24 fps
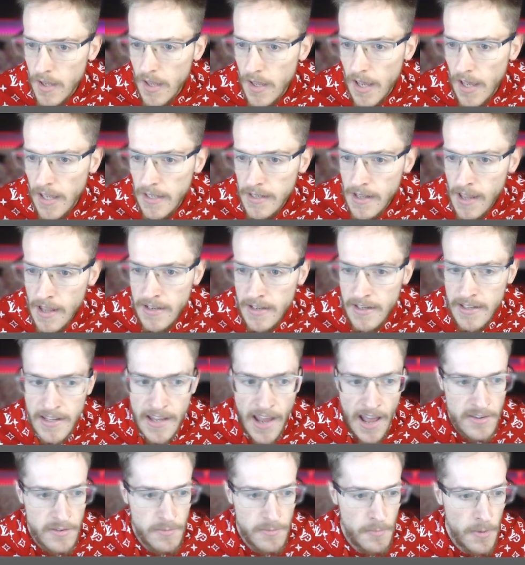And then
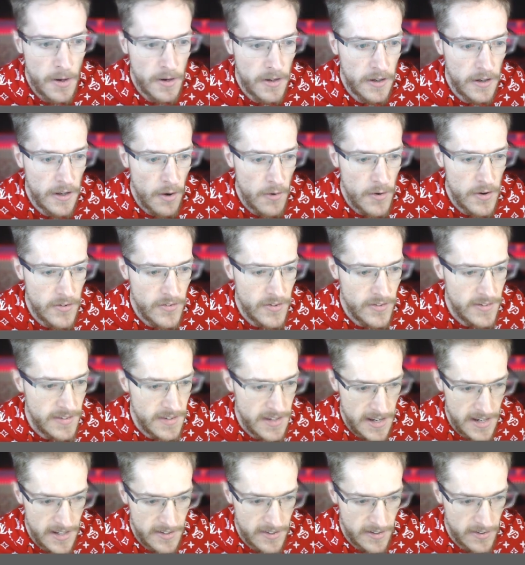Yasma can go into
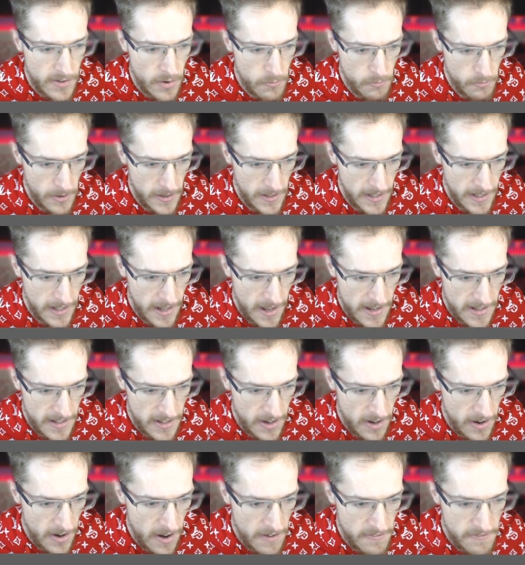D, because I don't really like
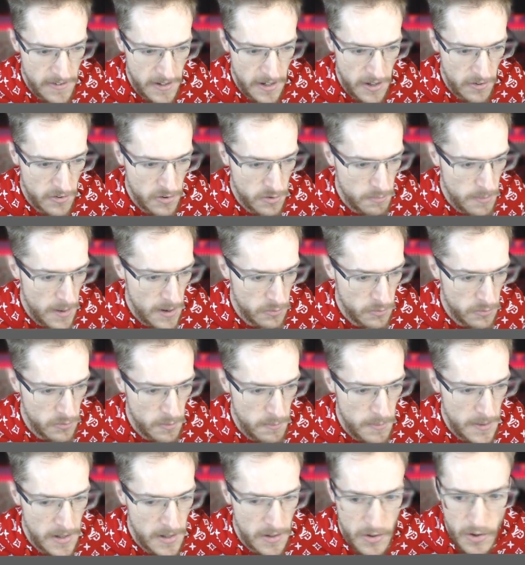her. I think her special's
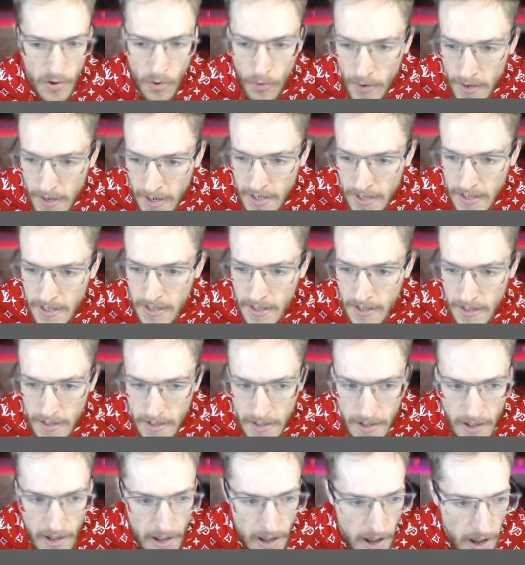a bit annoying.
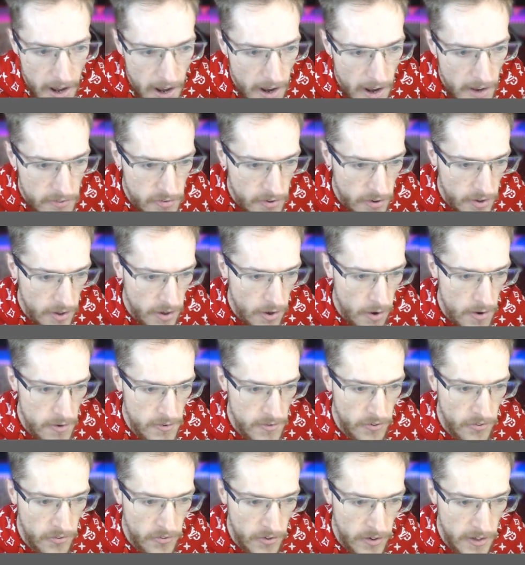Ursa can go
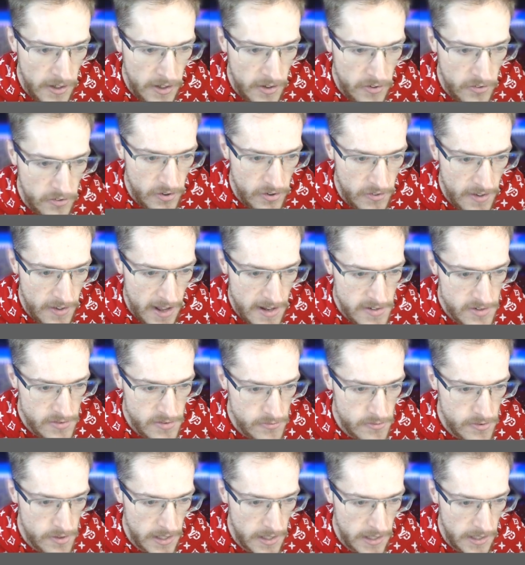into C, because
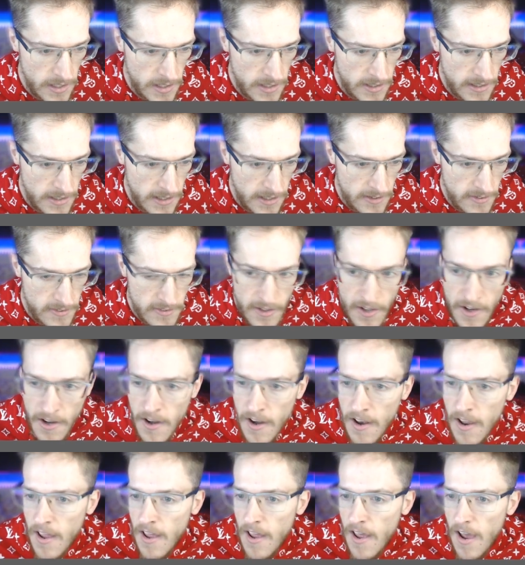actually really
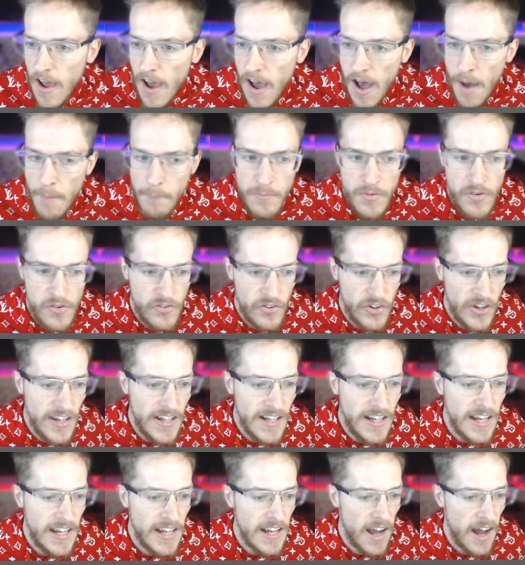decent.
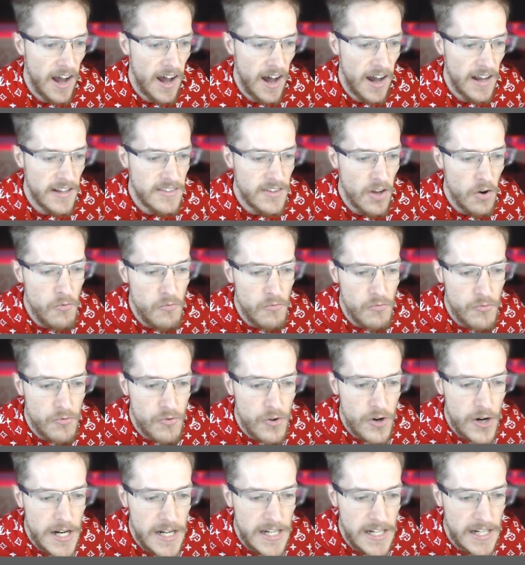Genie, I don't
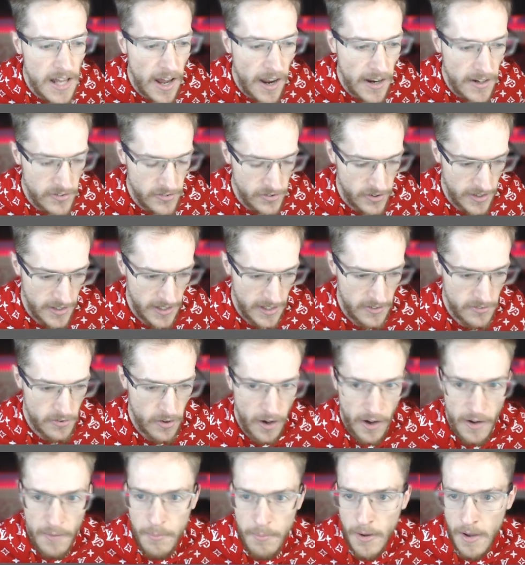really like Genie, so
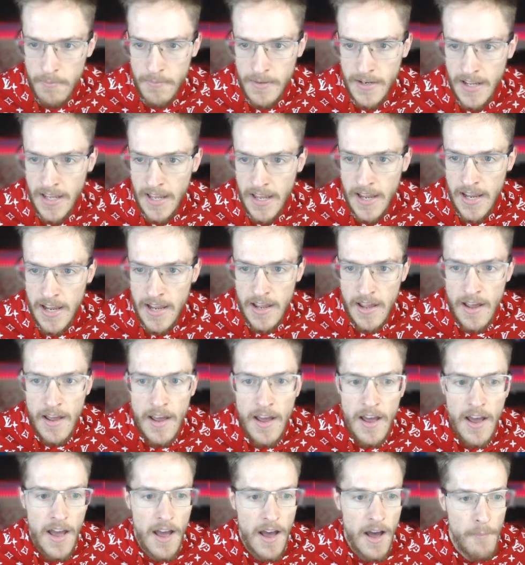I'm going to put him in E.
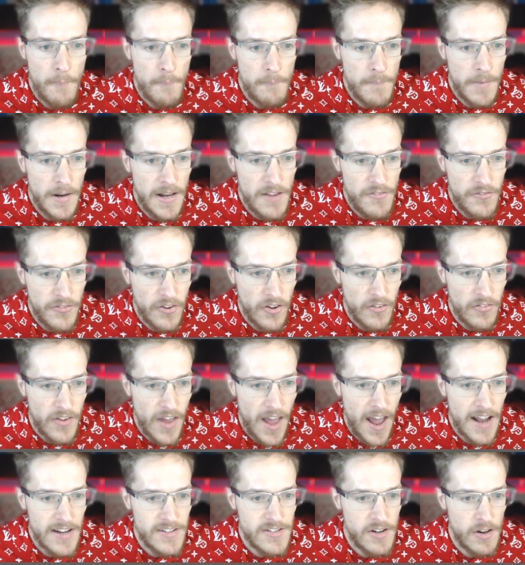Maleficent's
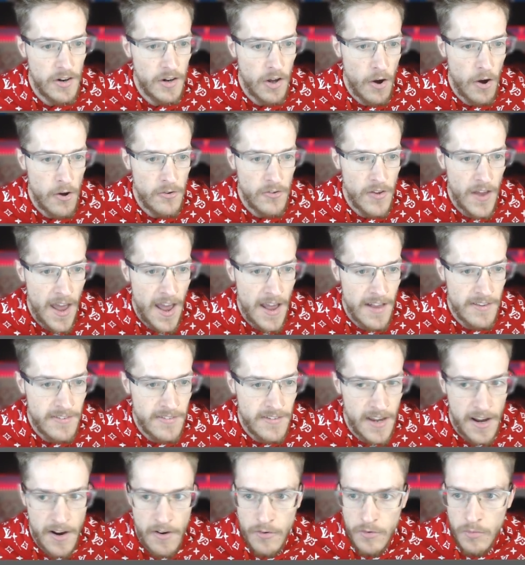actually going to go into S
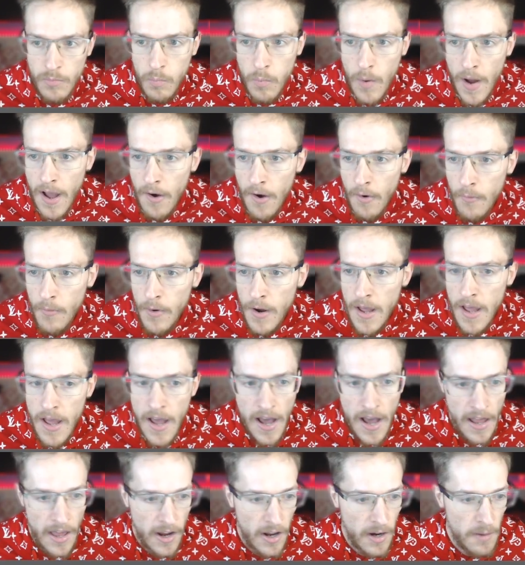tier as well.
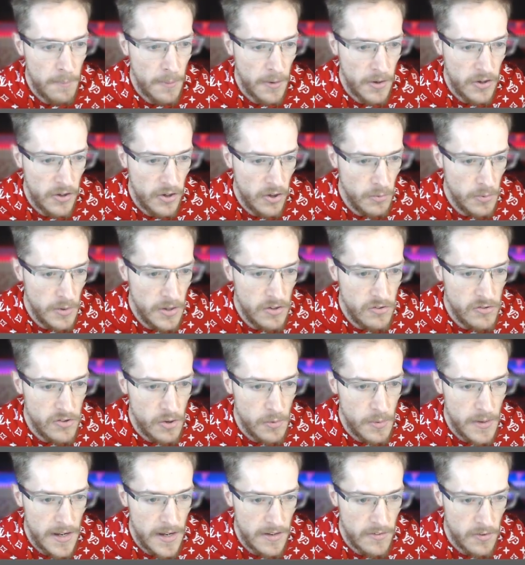I'm going to put Huey and
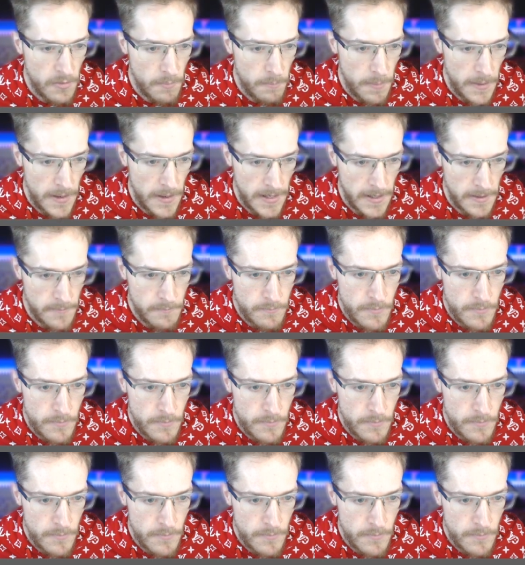Dewey into B.